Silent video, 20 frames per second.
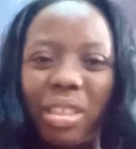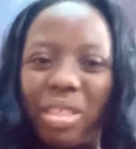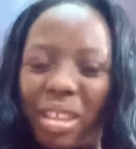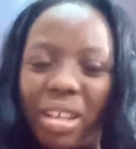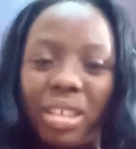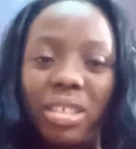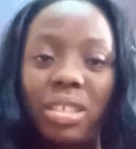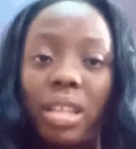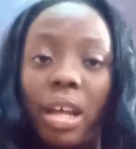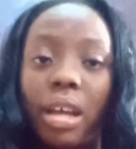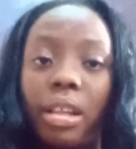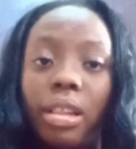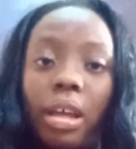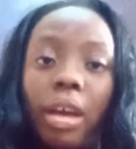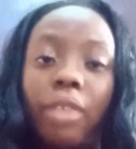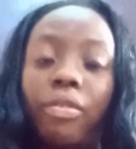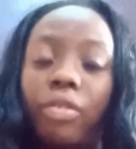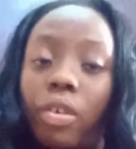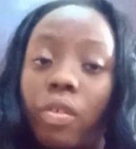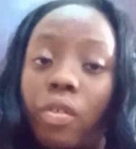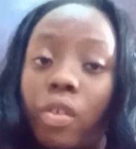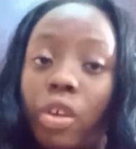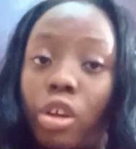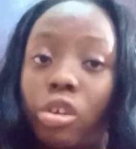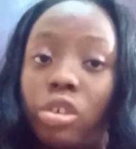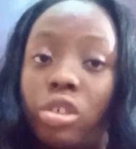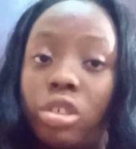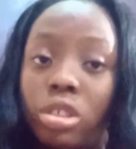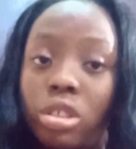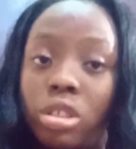things that they have
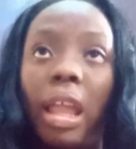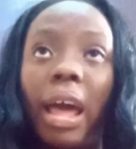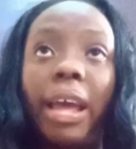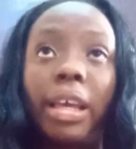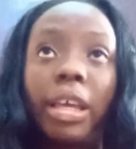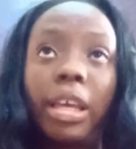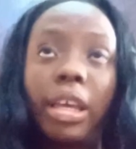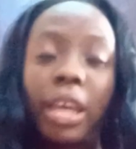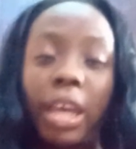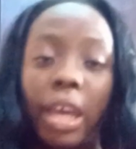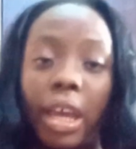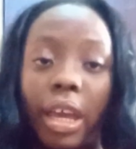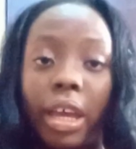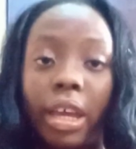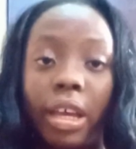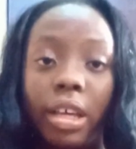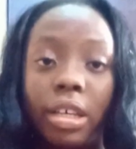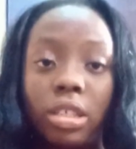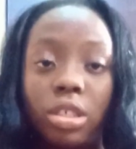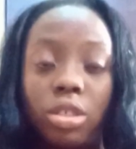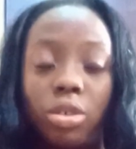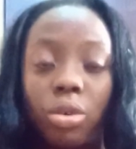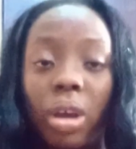given us, like keys.